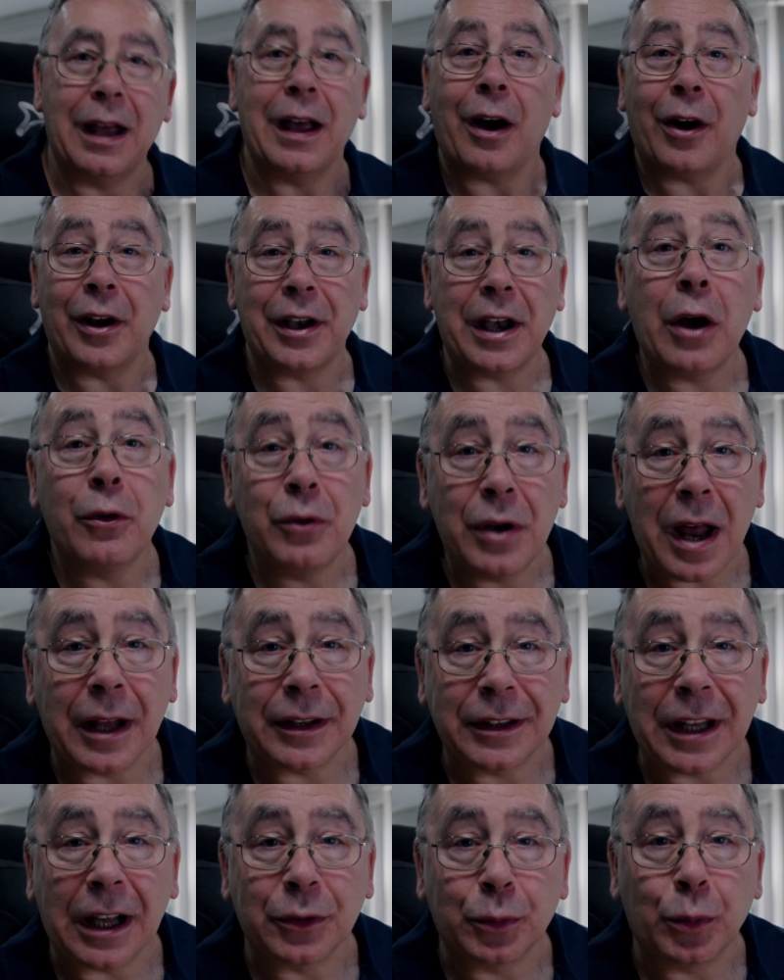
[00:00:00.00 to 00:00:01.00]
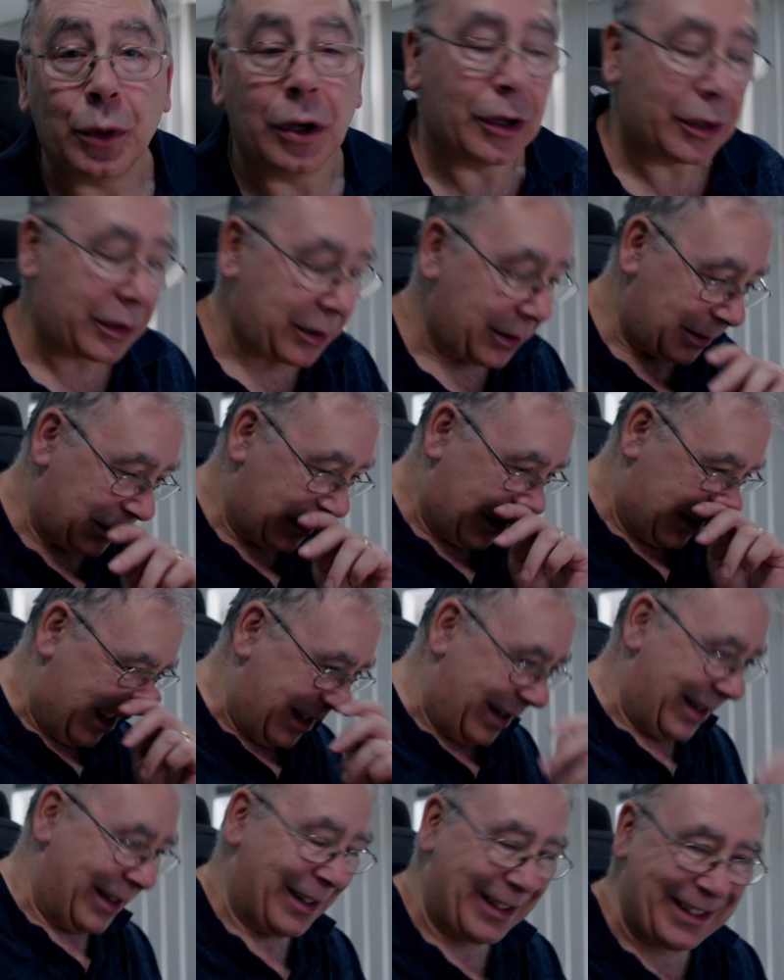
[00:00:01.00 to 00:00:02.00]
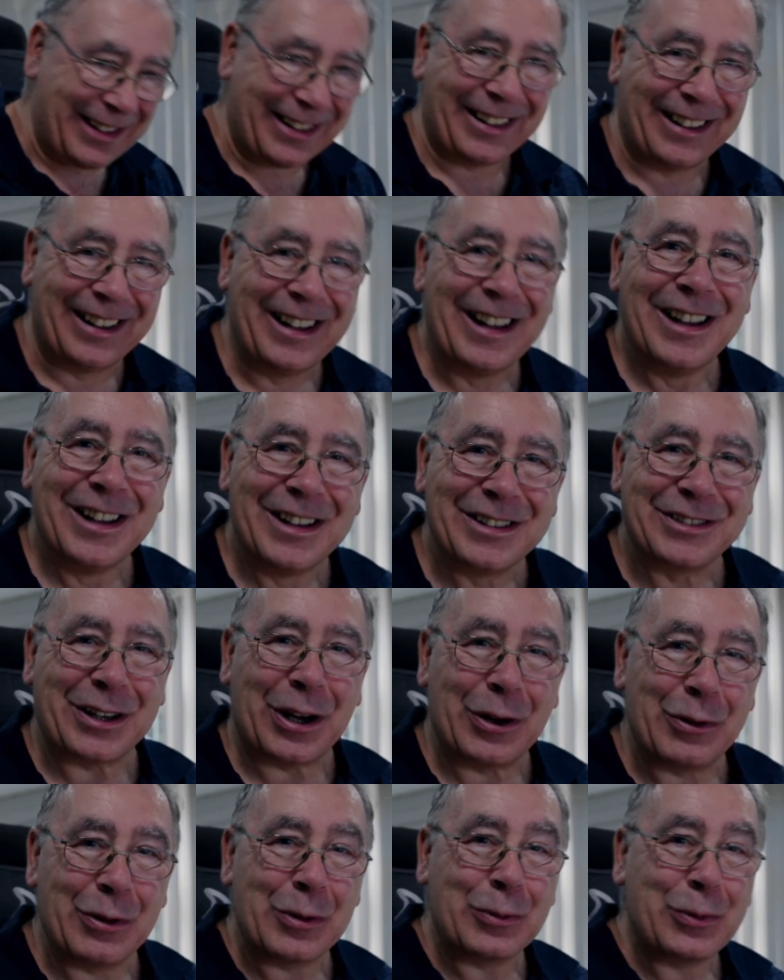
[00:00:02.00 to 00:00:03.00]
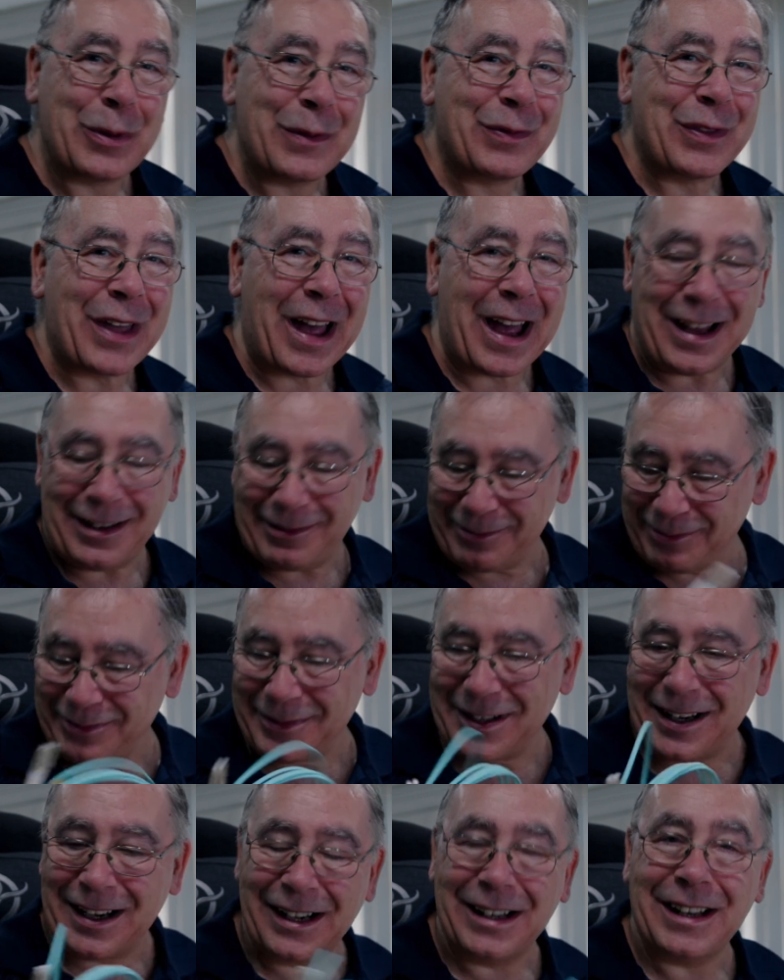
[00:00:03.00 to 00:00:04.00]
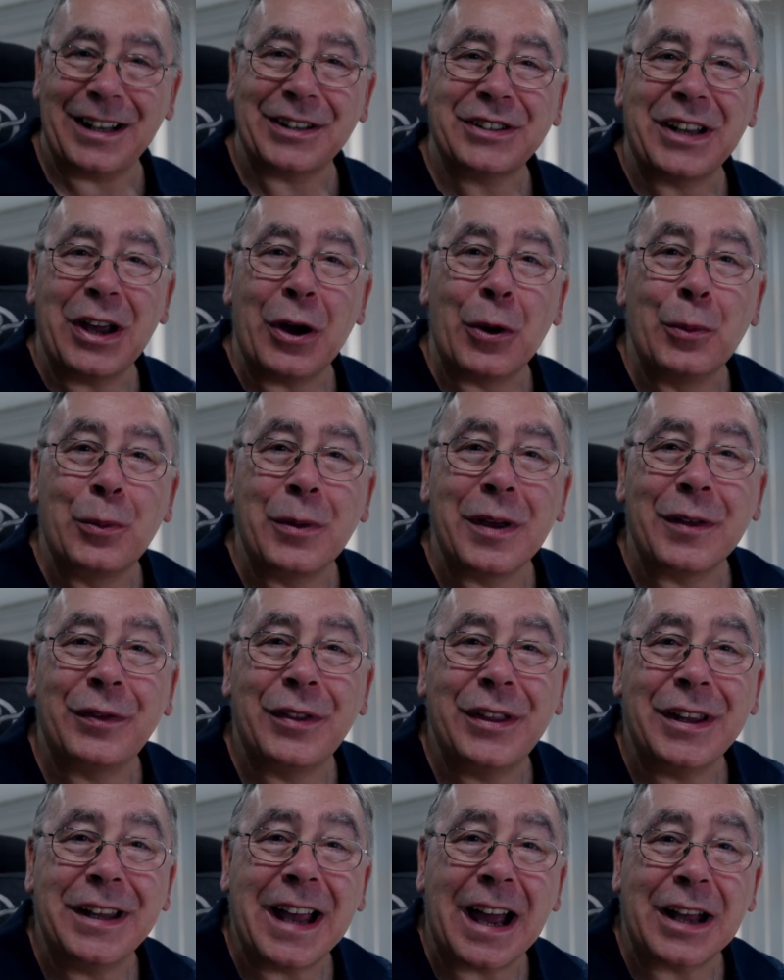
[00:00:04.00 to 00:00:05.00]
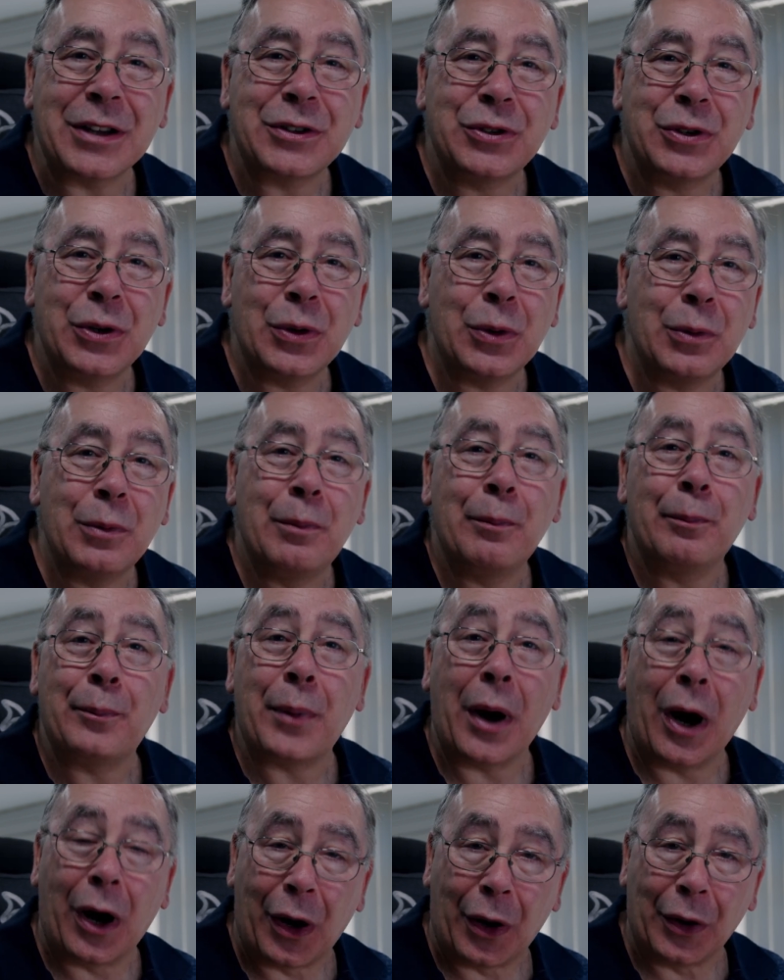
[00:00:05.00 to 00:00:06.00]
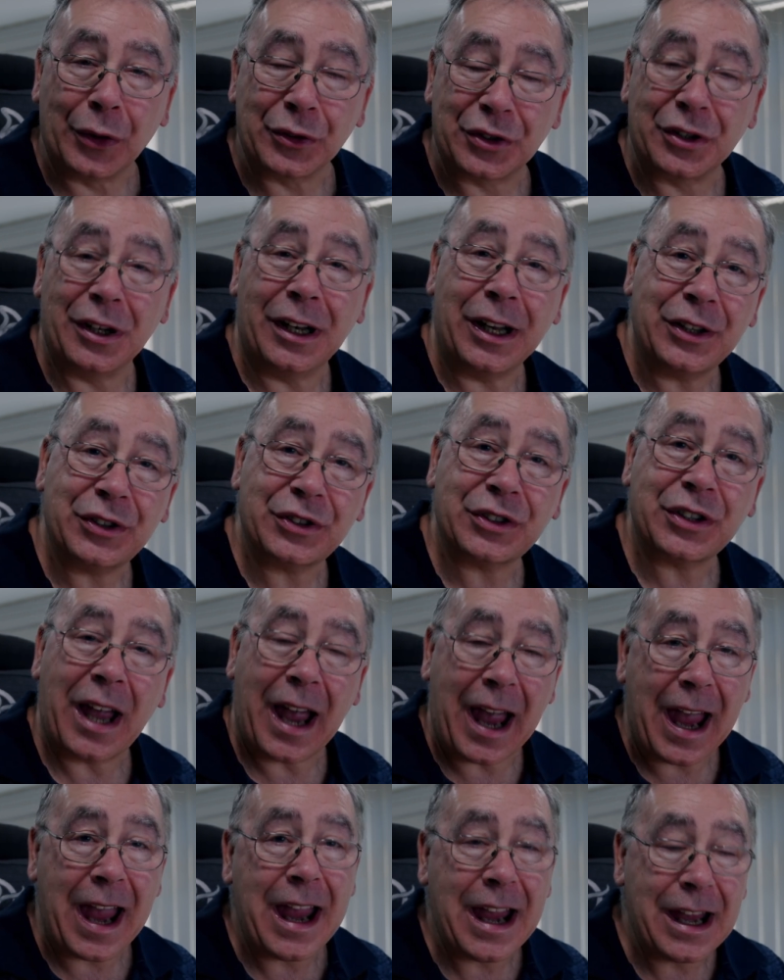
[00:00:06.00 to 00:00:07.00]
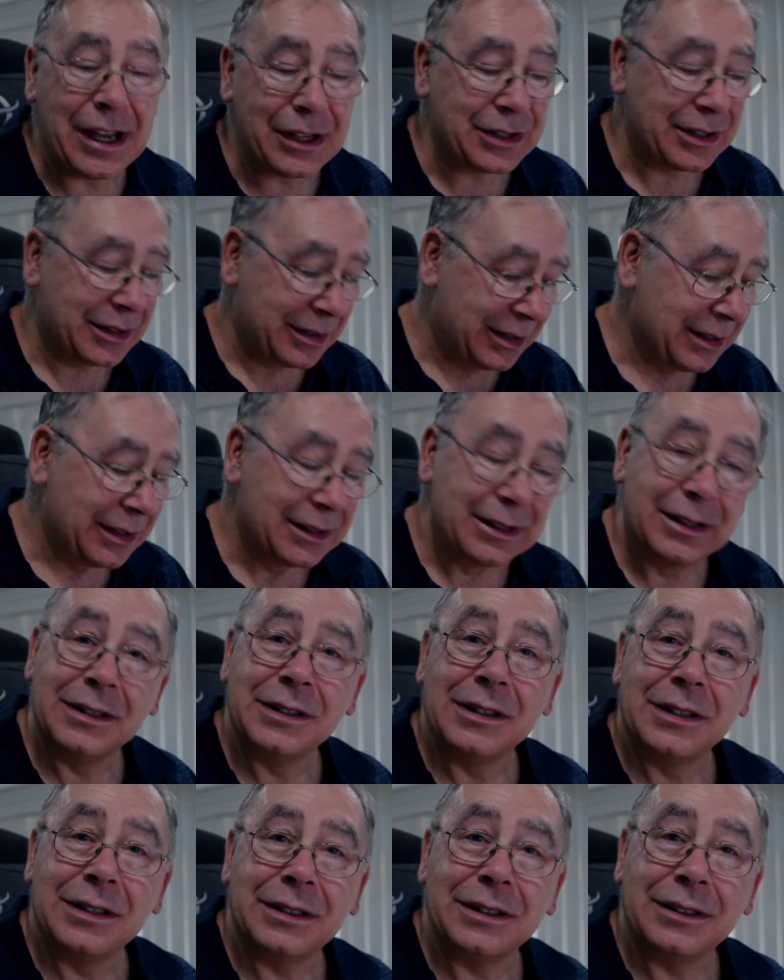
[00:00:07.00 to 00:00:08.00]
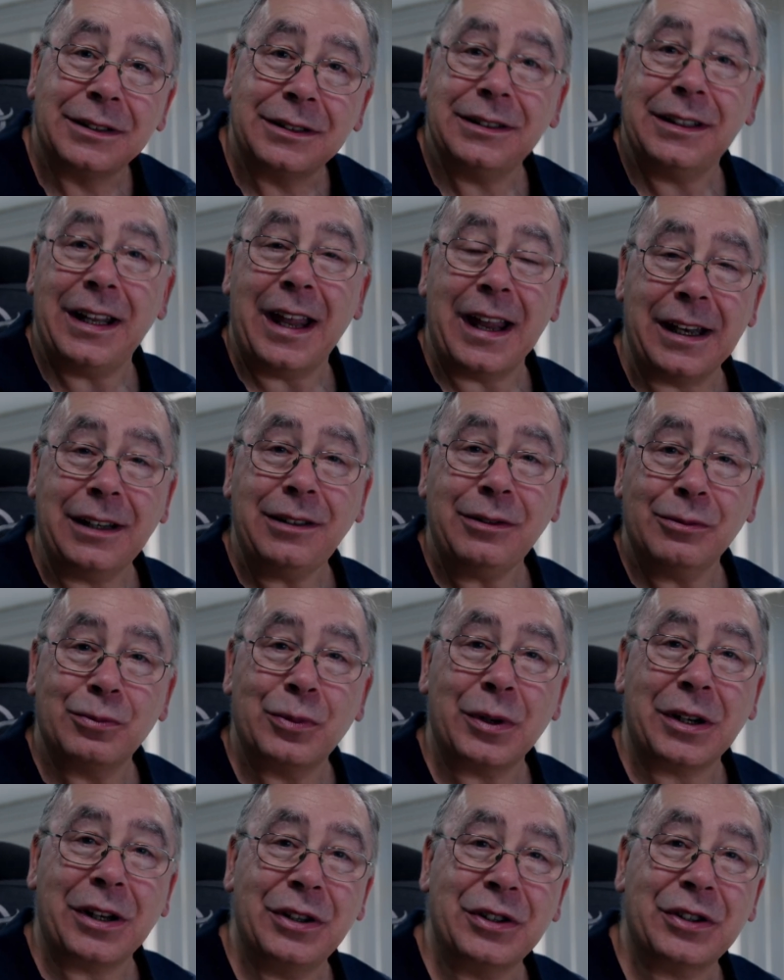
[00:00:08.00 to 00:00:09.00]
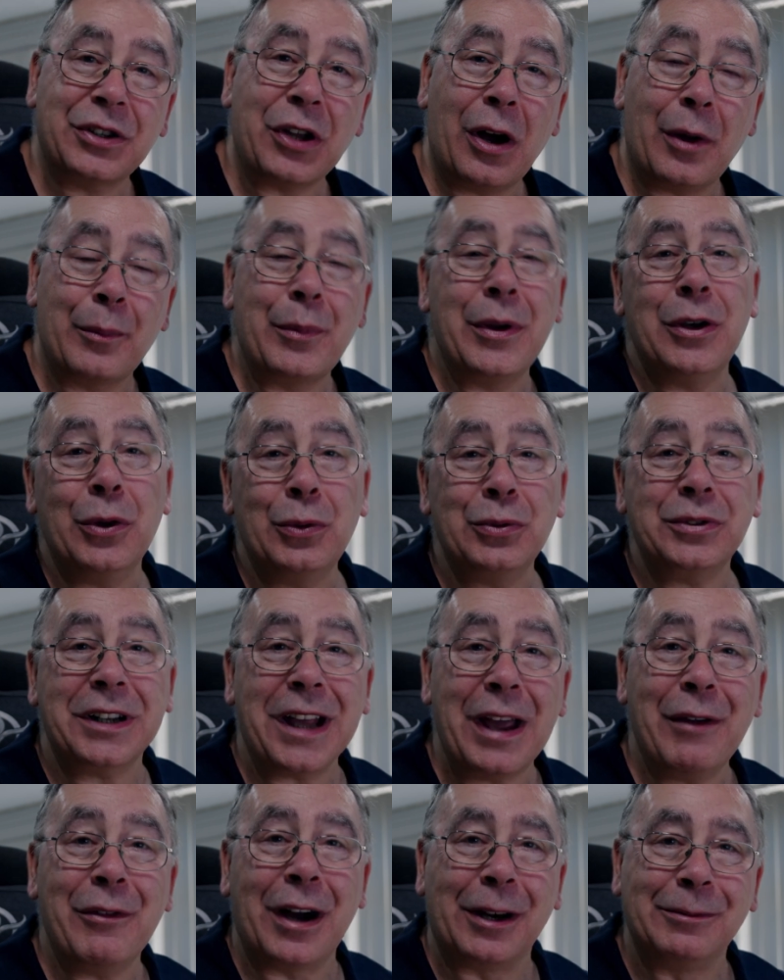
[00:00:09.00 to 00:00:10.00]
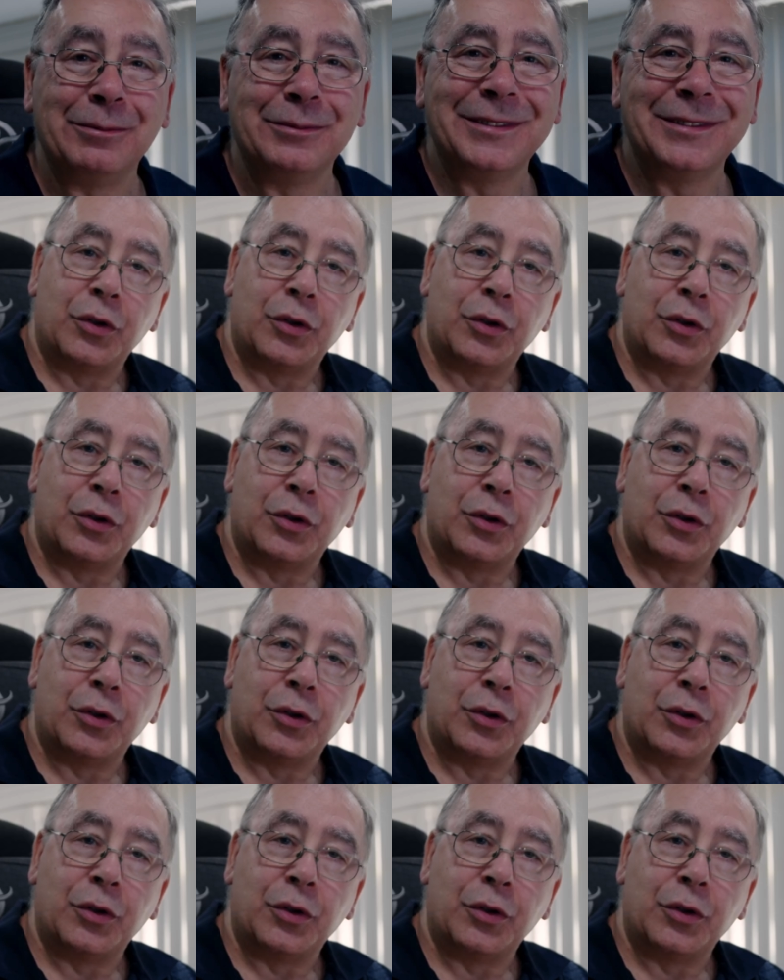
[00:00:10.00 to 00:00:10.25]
I know that does work. So with that, let's get on with the actual parts list, and then we can start putting it all together.